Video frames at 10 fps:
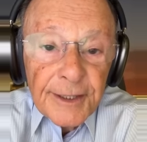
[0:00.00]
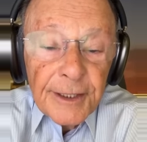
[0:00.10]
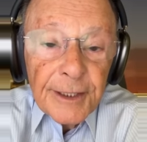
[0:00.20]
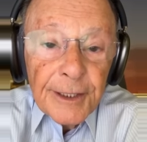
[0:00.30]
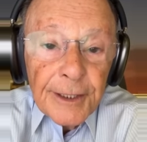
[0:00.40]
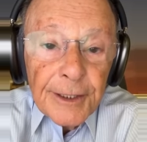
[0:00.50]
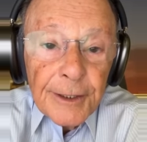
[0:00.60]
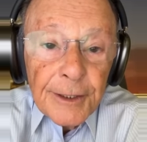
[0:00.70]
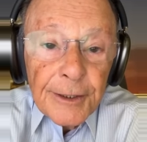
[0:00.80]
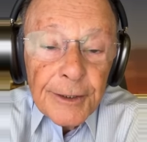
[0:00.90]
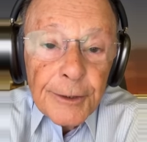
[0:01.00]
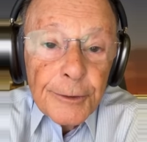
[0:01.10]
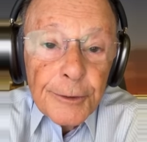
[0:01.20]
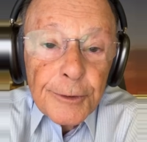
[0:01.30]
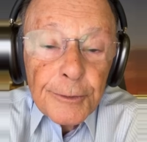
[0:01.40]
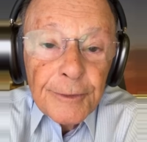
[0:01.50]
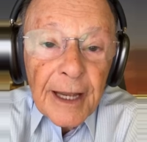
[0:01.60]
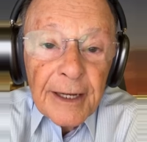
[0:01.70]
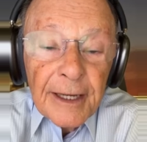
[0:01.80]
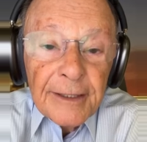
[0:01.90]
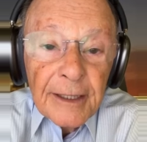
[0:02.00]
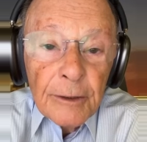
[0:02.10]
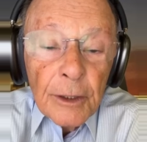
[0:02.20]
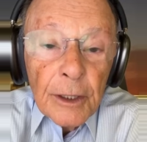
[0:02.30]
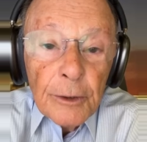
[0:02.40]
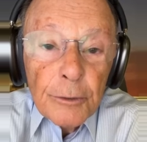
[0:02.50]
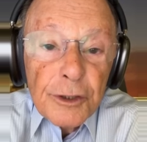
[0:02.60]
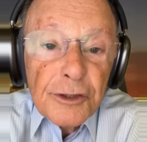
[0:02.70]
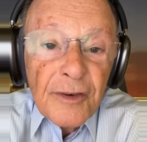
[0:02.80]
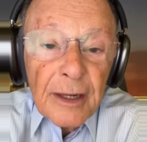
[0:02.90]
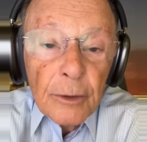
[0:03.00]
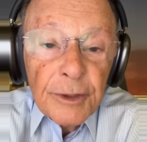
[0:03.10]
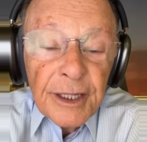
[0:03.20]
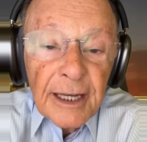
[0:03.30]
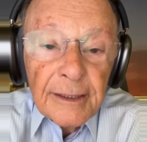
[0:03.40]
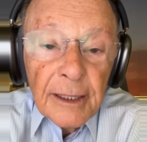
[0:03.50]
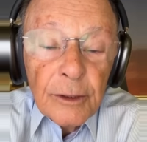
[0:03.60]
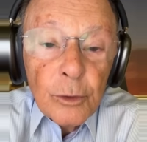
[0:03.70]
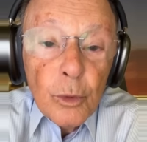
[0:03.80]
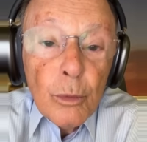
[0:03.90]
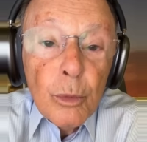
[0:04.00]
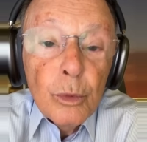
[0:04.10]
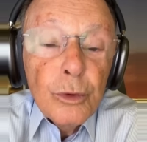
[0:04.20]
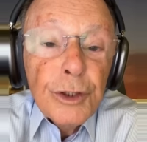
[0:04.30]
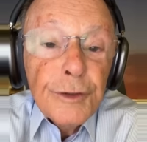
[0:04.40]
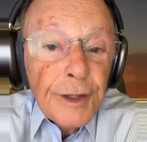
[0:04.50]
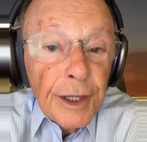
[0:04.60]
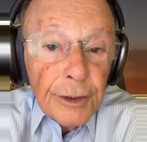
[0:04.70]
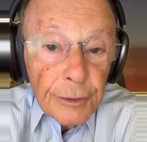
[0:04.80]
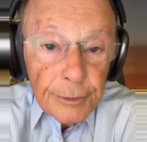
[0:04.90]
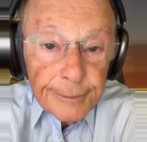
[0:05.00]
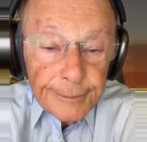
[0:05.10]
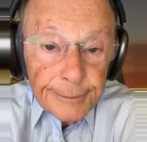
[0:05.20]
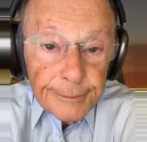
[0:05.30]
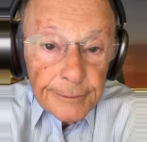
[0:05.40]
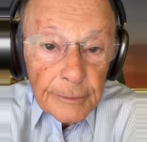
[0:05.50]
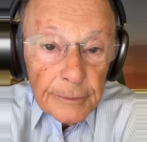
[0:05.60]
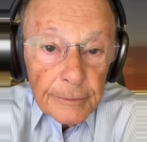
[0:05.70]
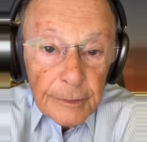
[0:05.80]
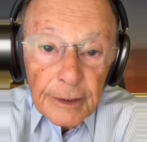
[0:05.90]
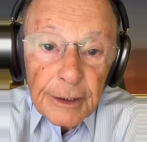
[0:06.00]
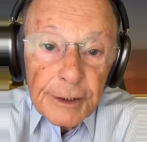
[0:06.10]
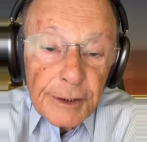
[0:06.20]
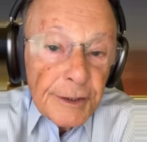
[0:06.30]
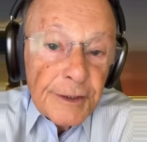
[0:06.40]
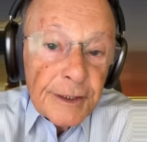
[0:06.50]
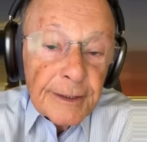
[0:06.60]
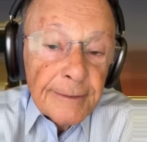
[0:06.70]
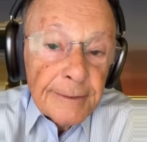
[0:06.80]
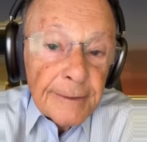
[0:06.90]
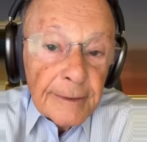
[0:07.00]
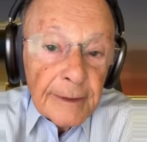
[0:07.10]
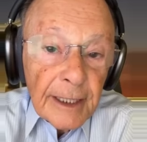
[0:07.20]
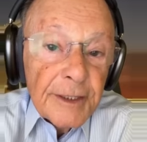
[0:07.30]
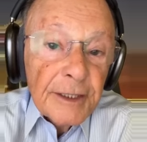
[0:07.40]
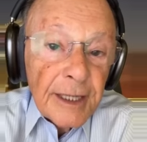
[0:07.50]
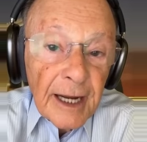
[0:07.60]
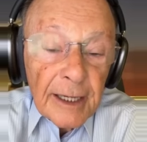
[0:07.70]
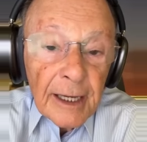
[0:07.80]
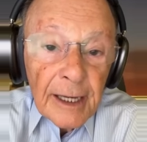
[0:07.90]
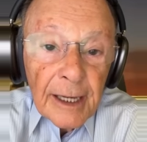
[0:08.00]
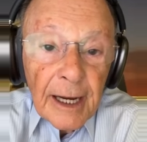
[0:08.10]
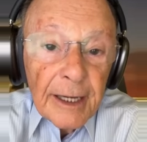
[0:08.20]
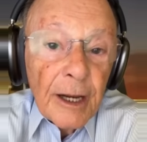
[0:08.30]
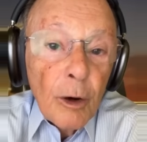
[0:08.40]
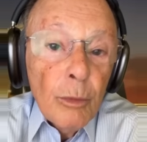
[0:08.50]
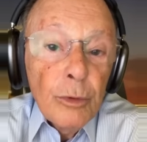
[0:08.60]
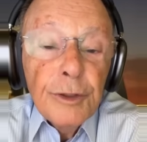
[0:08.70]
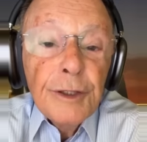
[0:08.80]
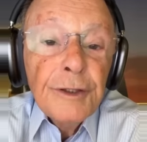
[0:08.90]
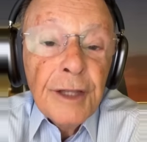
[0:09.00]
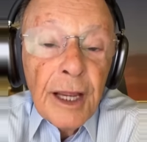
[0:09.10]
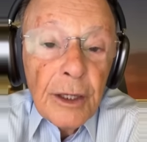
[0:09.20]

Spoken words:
Let's speak the truth here. Because if it was like this, the Lord Jesus would not devalue the world when he said,